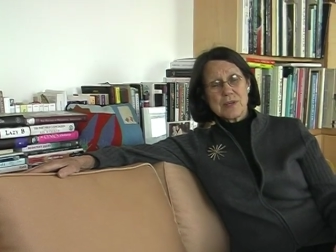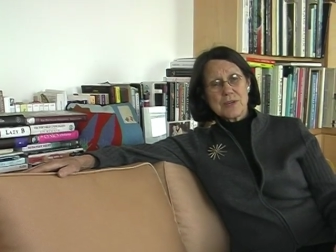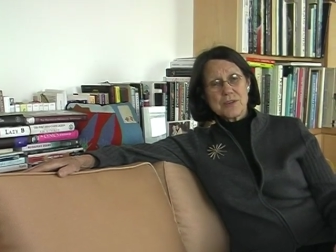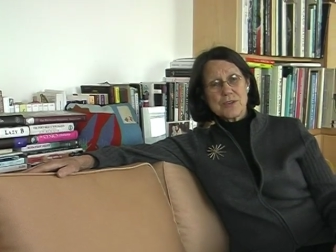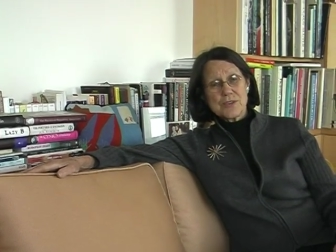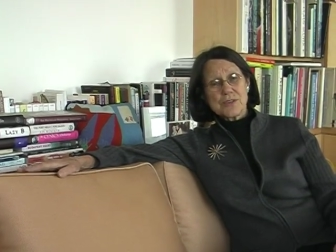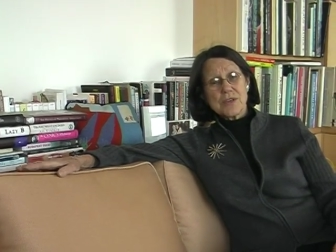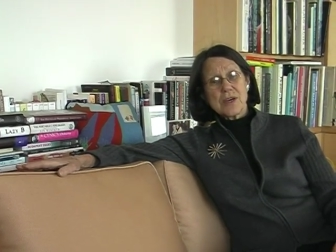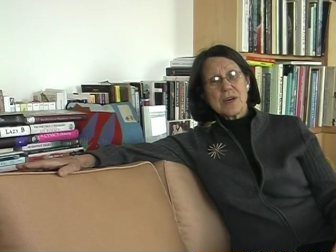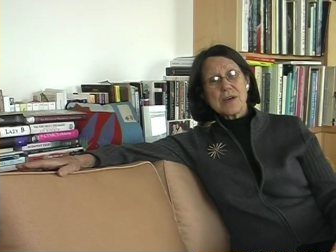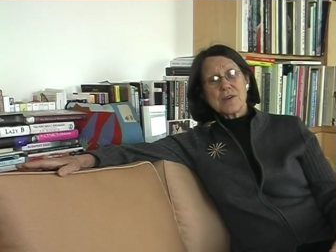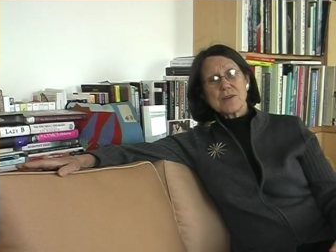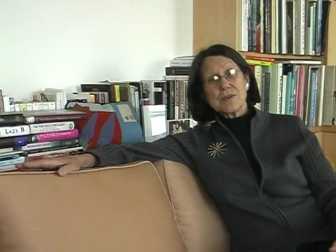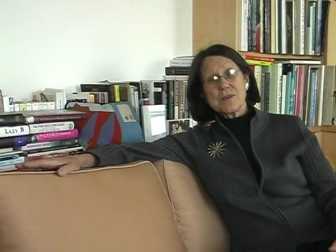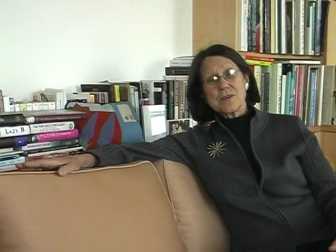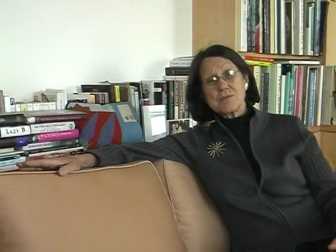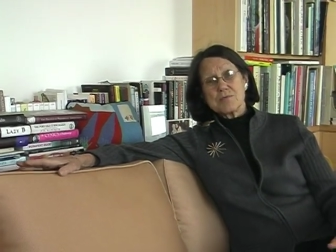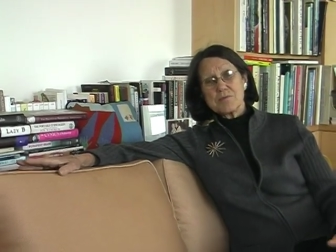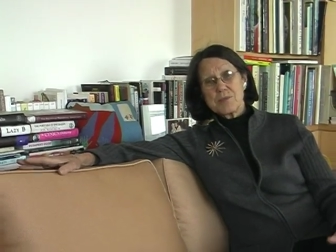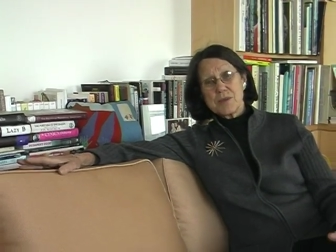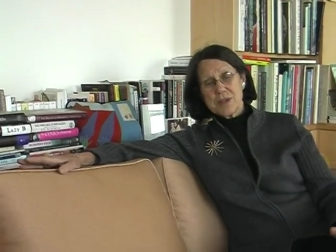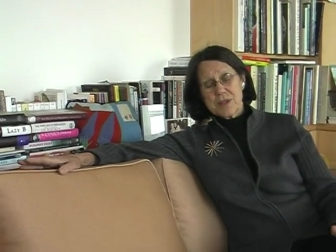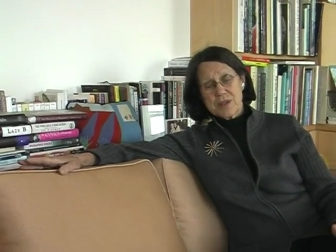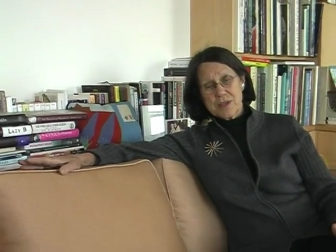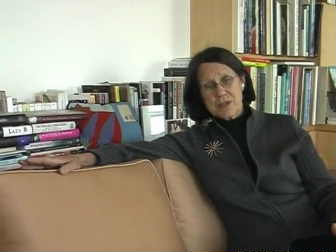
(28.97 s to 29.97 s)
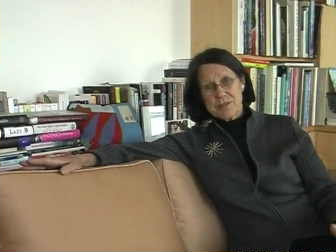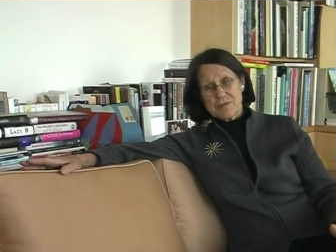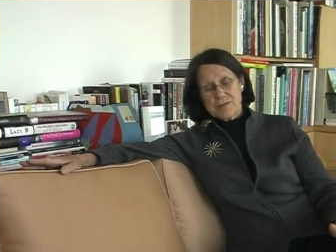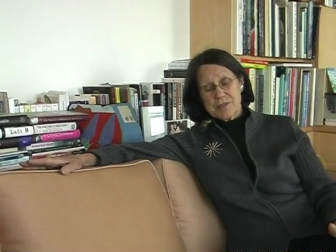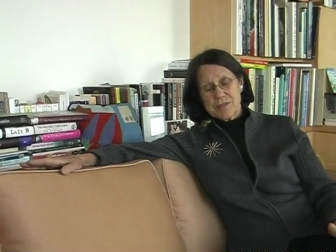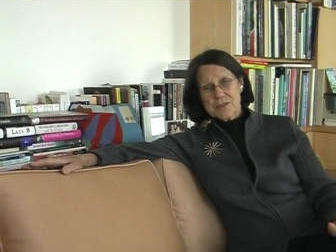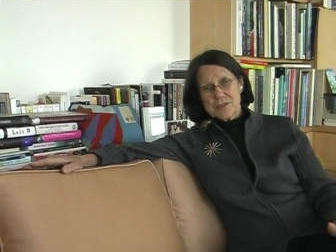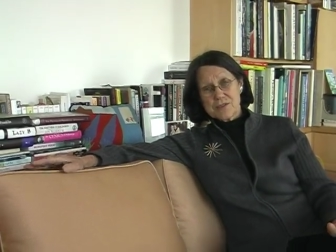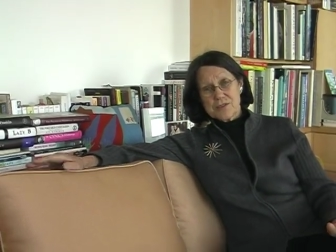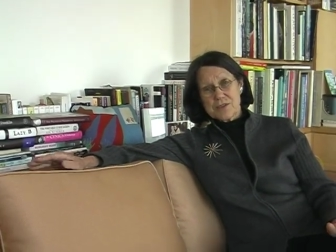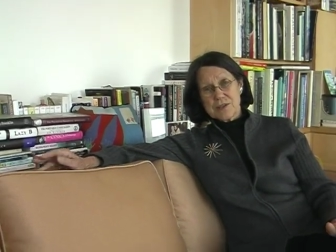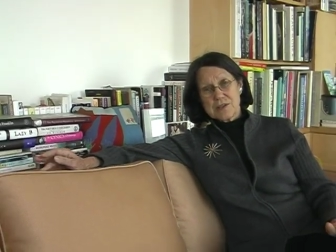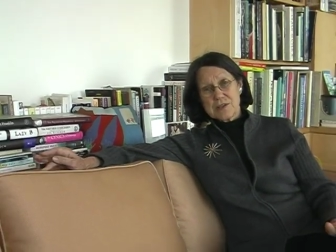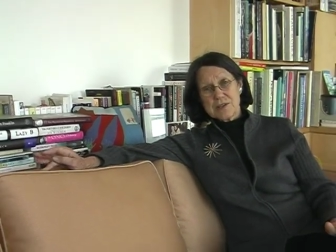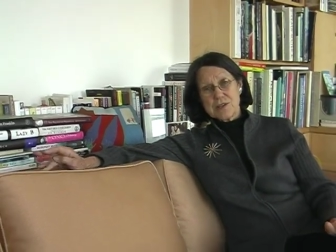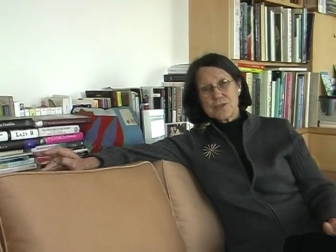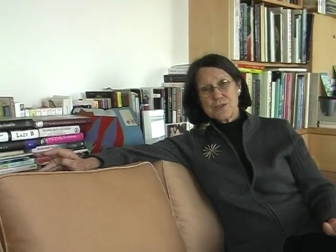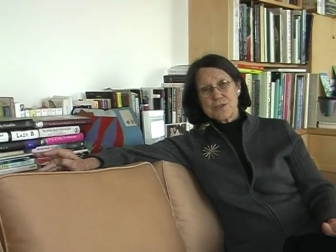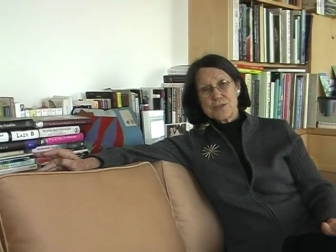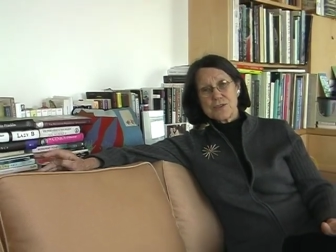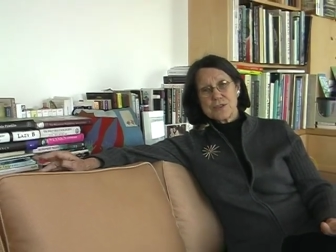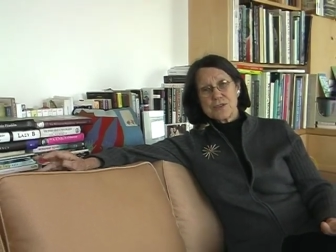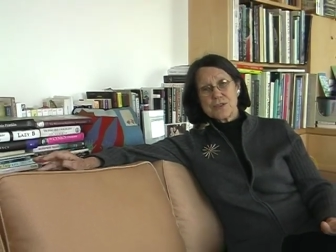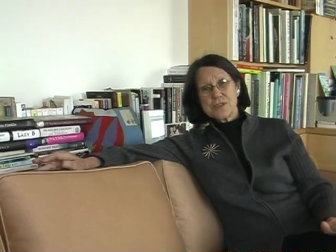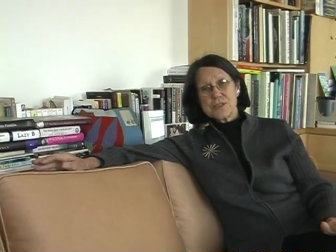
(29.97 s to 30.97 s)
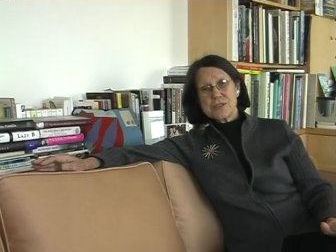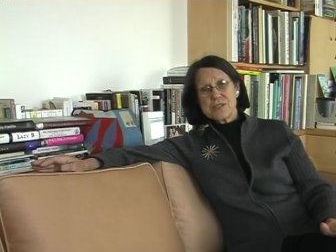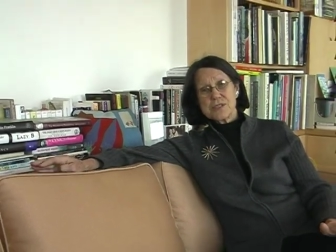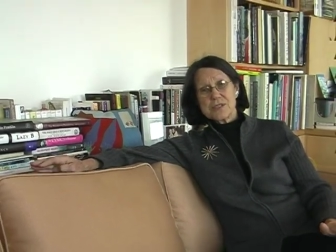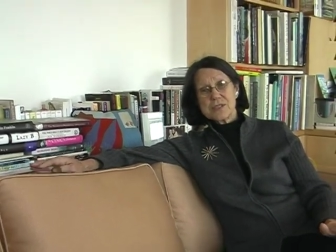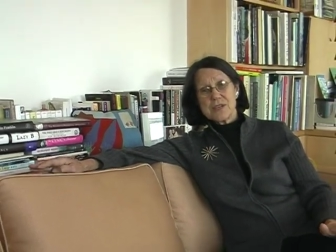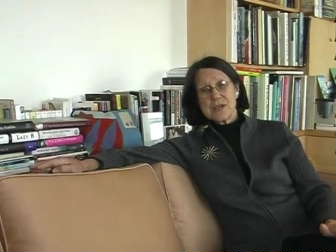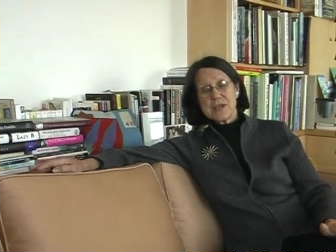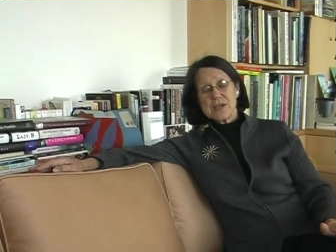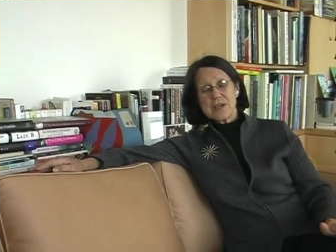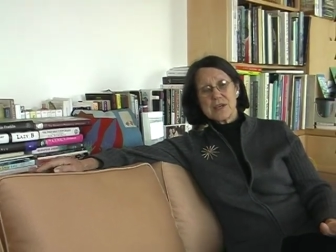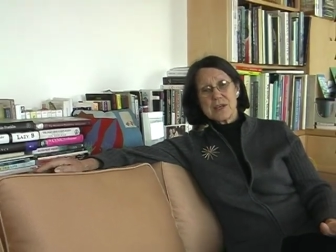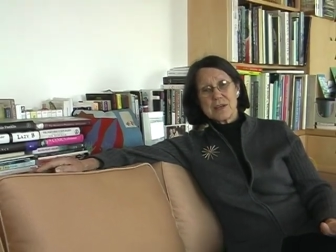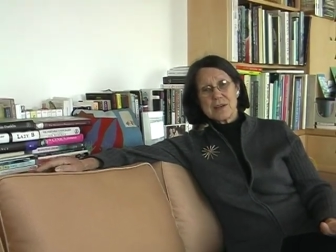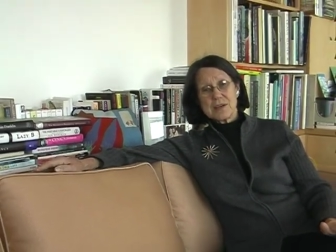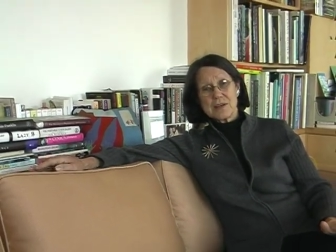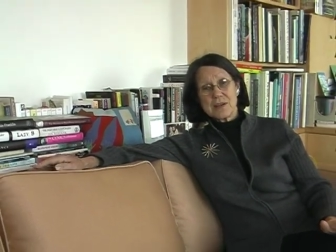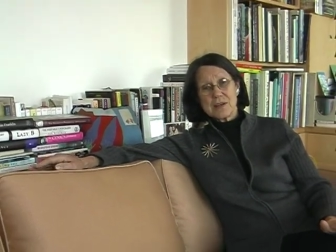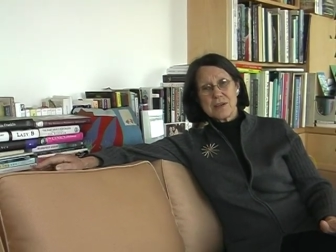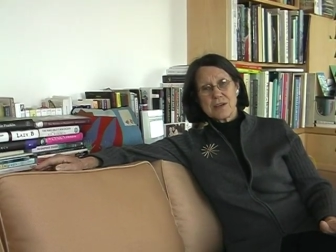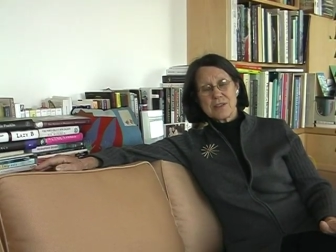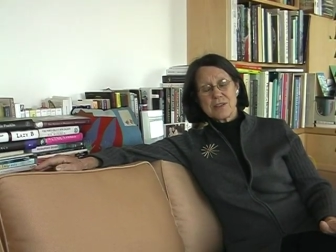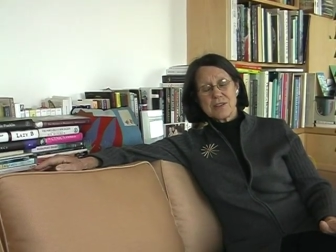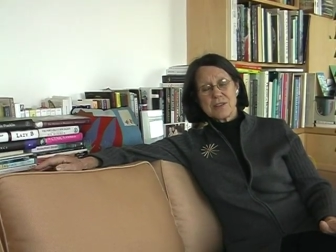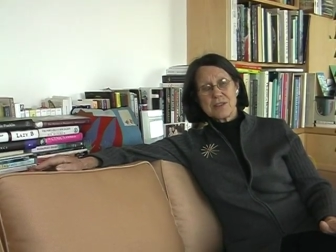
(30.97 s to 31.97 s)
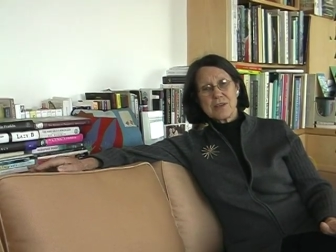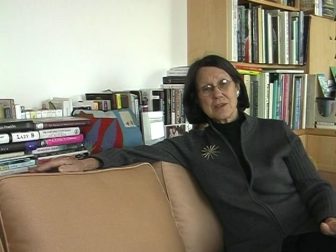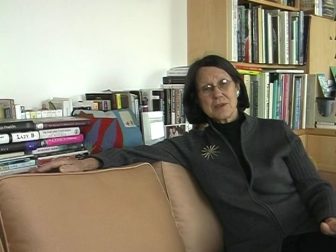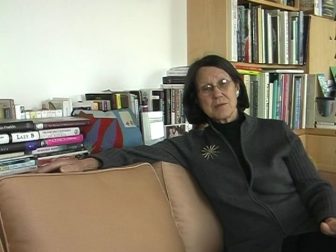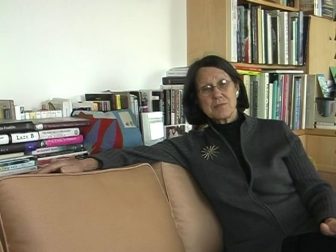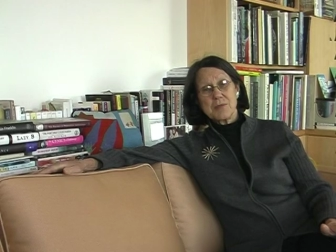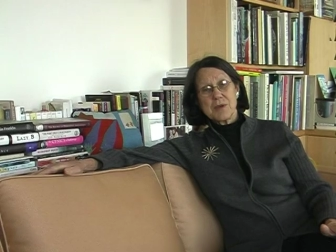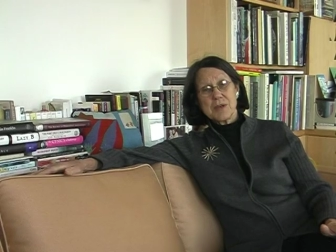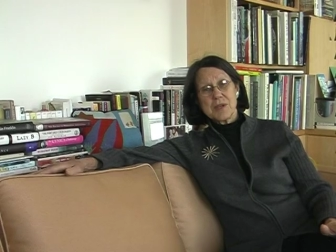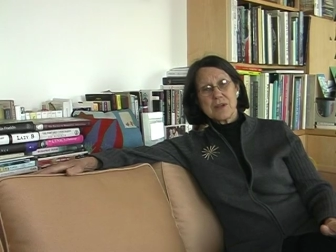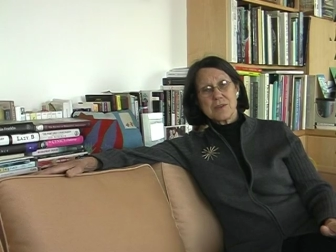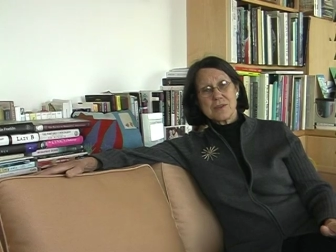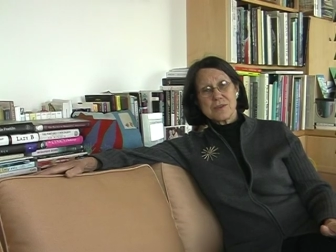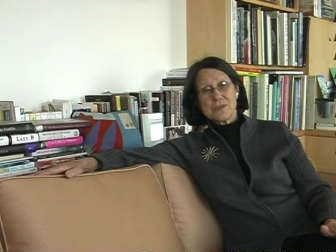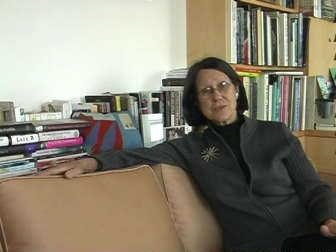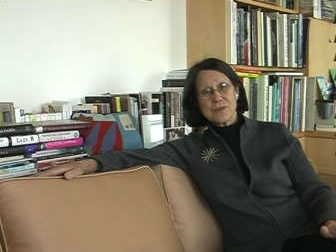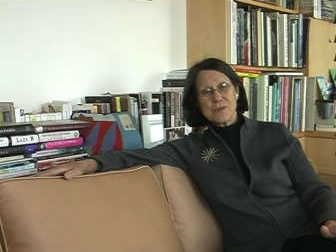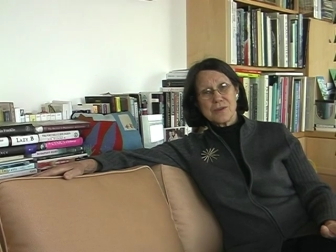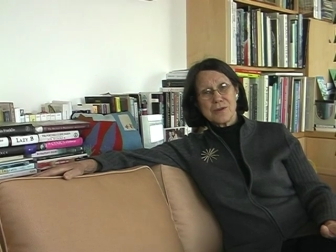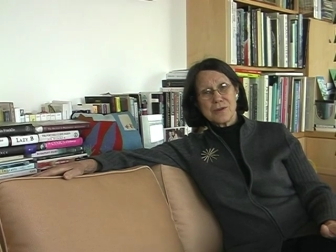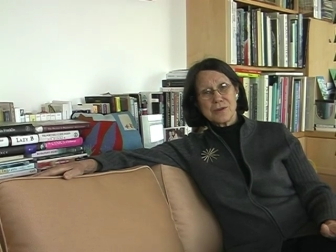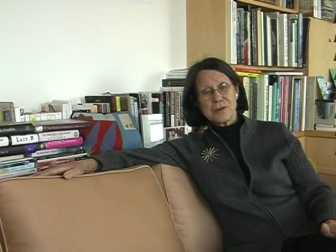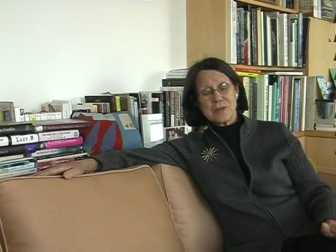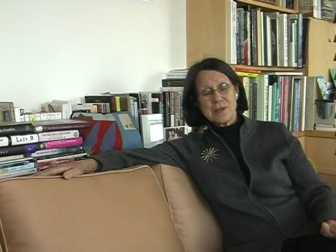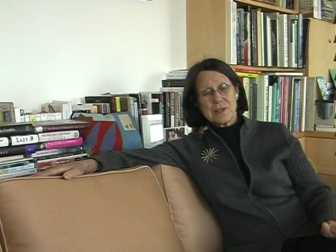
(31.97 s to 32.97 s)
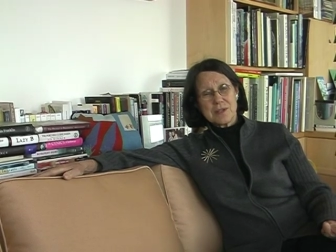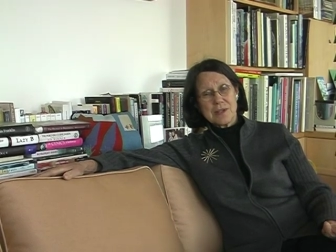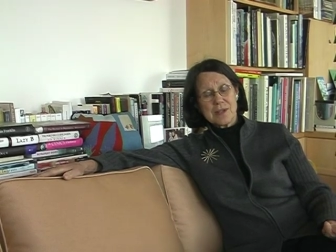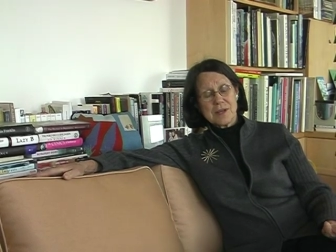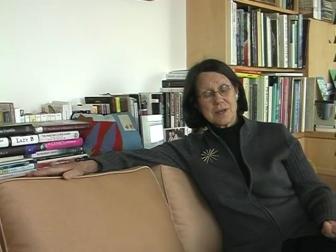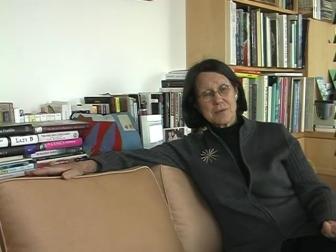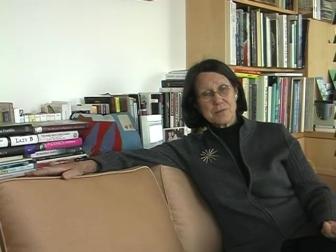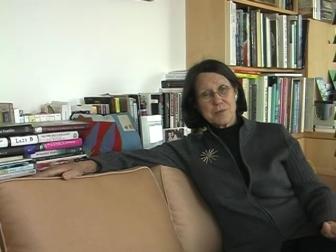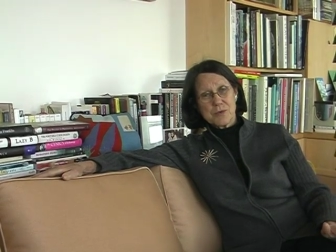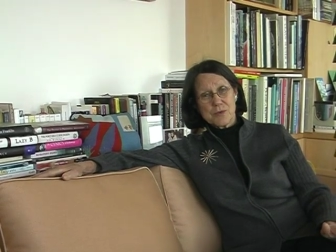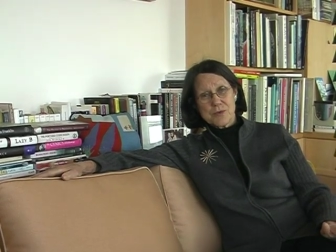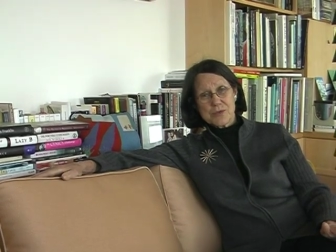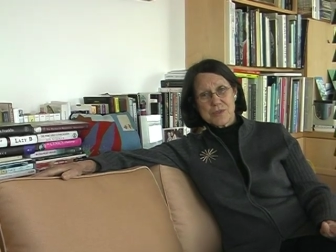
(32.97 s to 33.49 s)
shattered many of those illusions and I think made us all a lot more